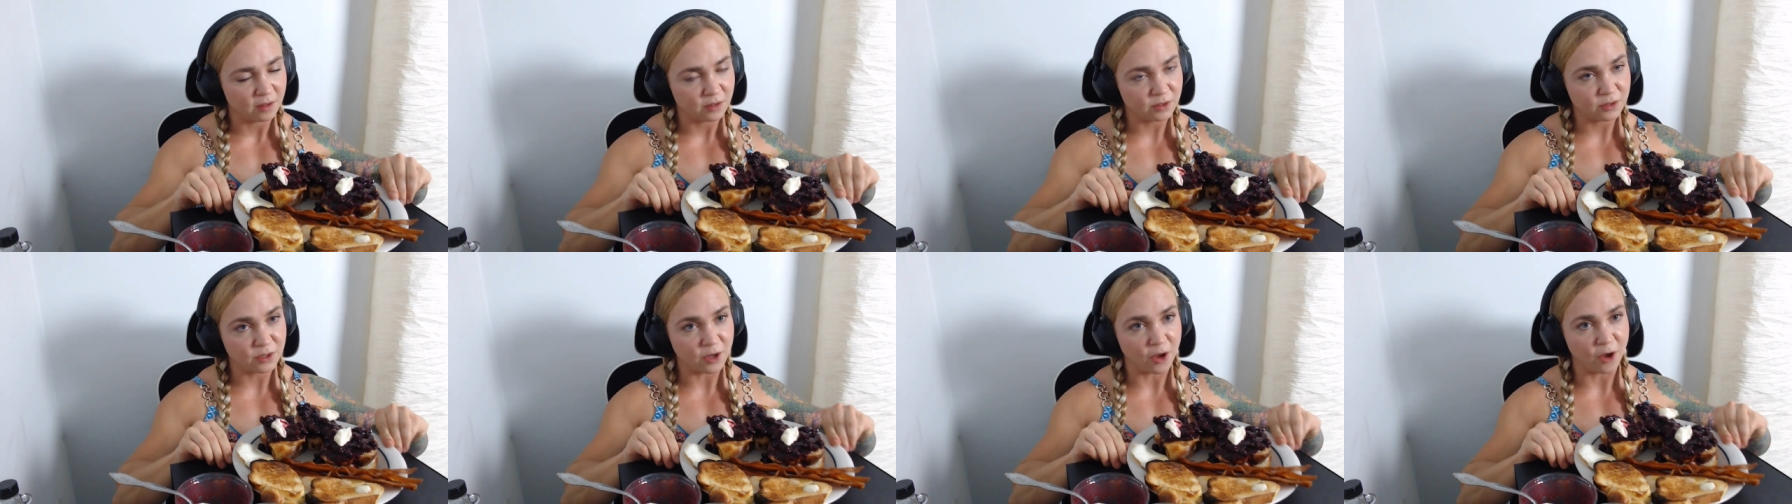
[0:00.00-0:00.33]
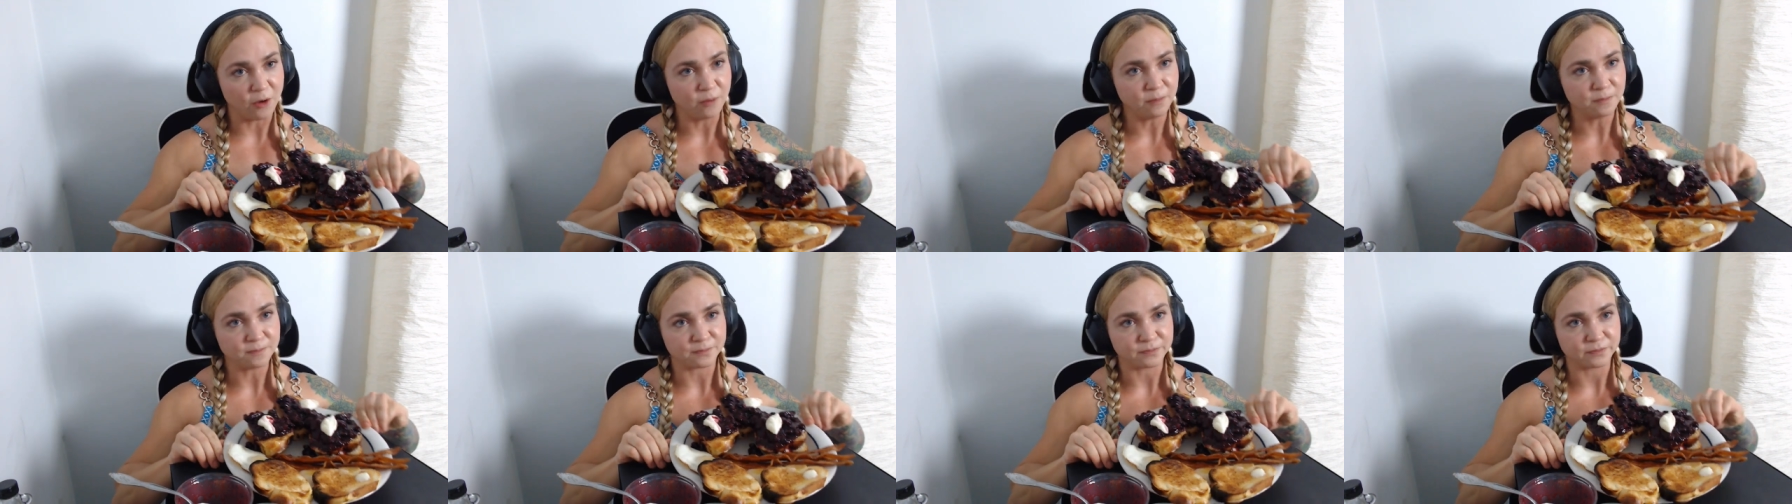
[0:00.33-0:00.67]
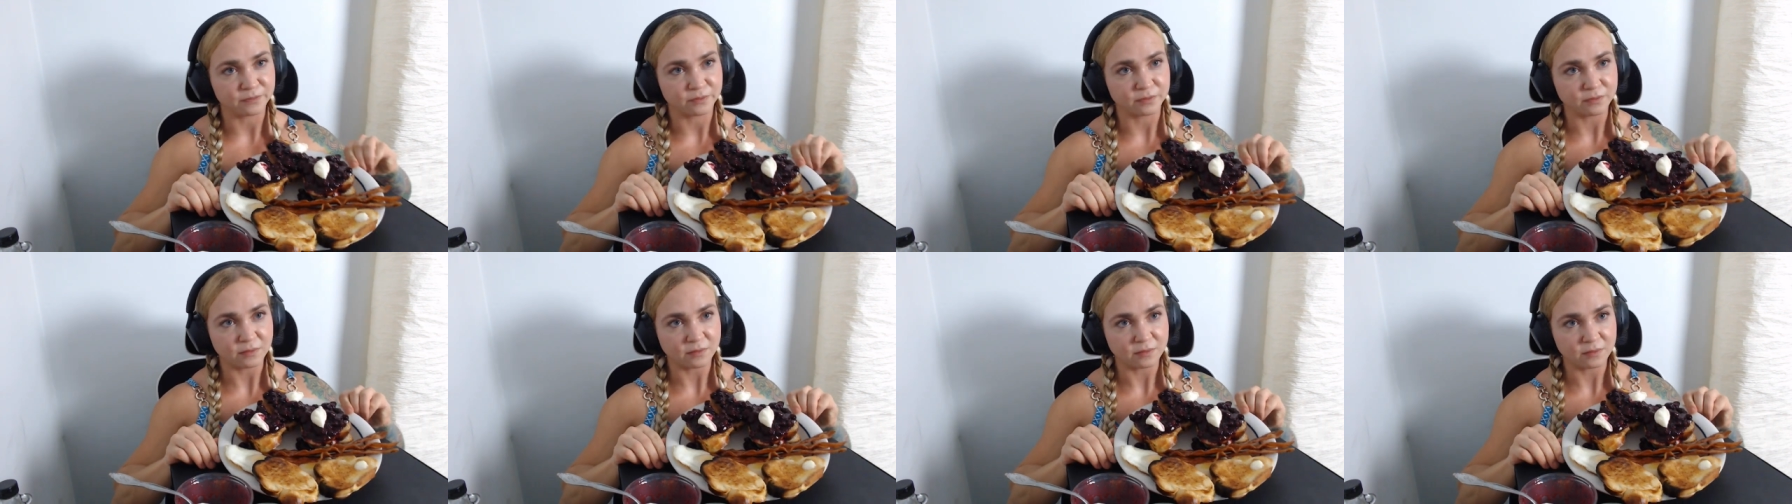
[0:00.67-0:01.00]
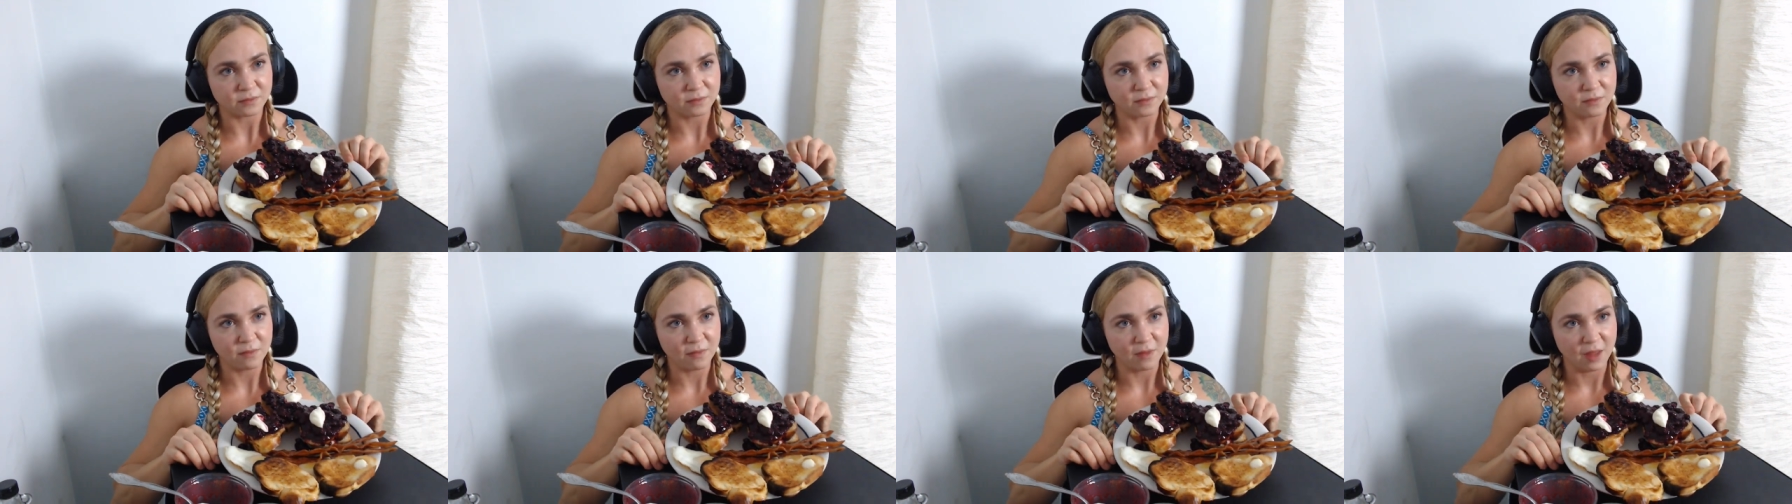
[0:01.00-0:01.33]
So
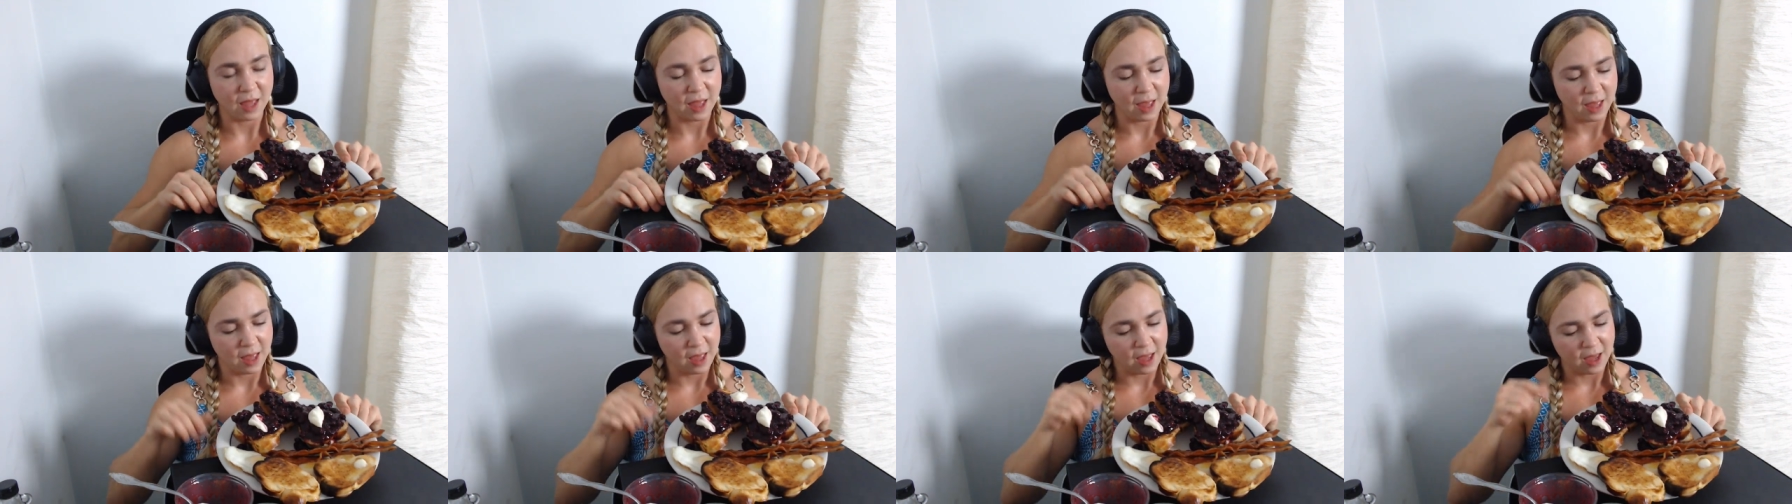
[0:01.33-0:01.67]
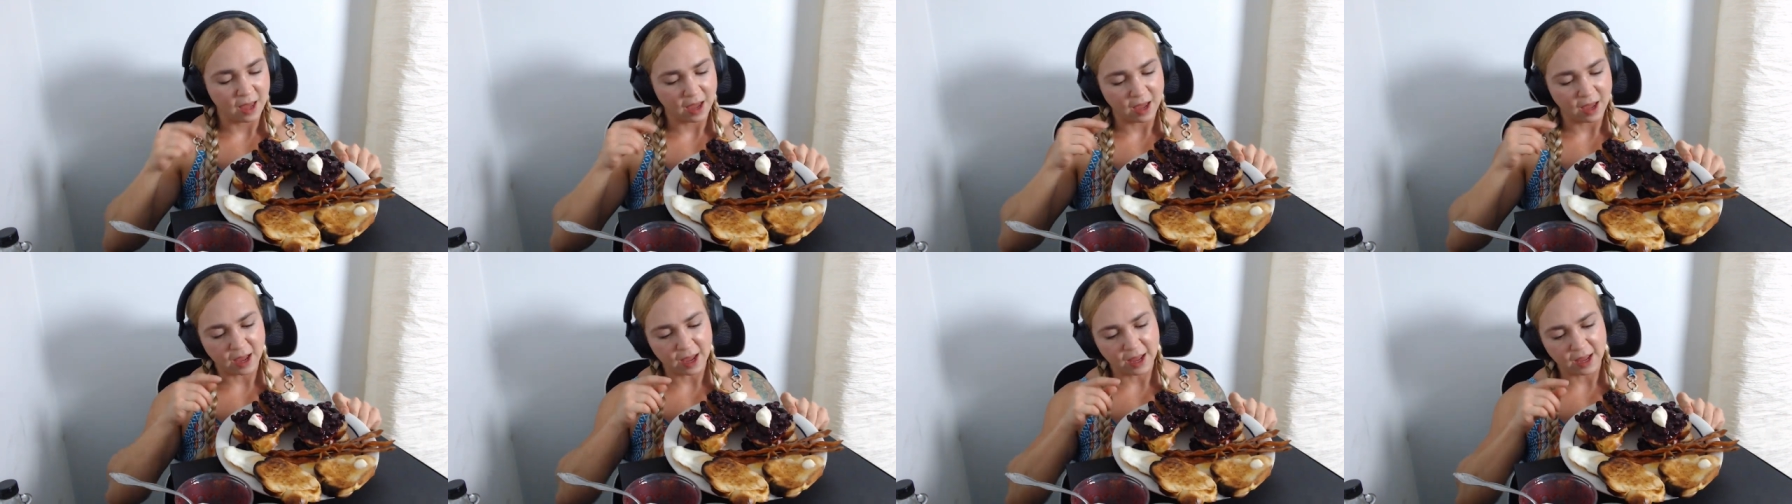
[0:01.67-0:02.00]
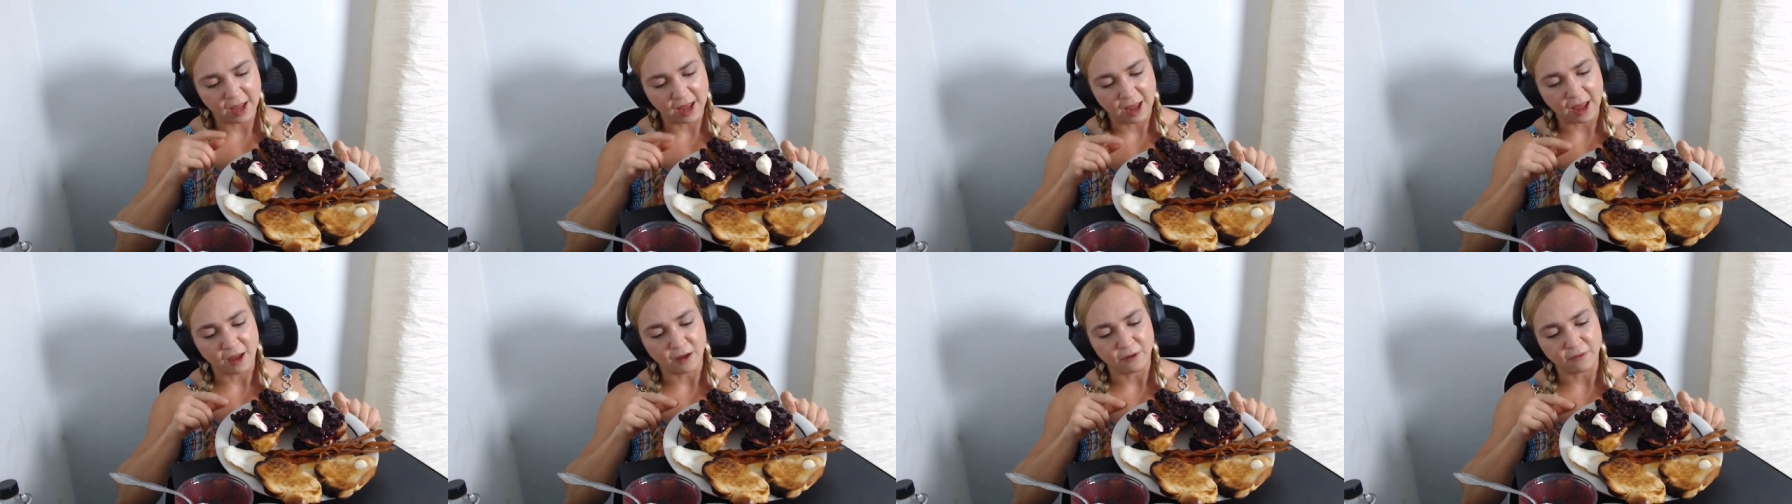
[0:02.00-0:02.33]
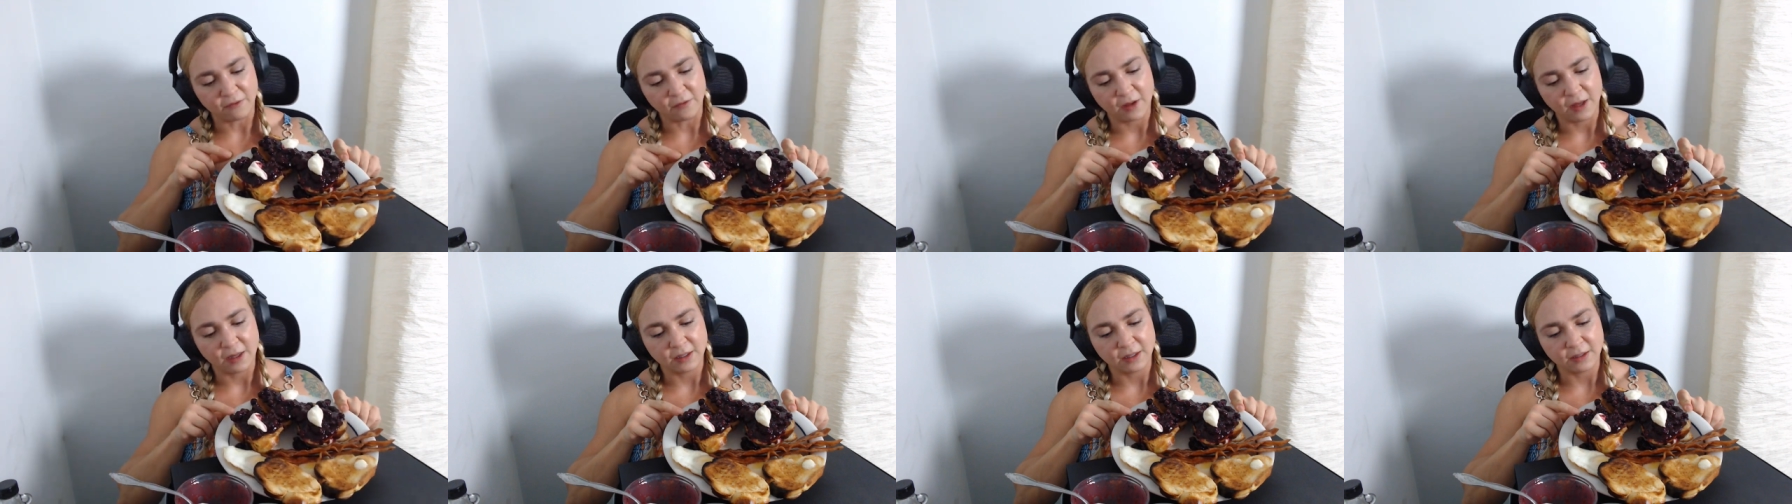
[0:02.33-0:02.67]
I have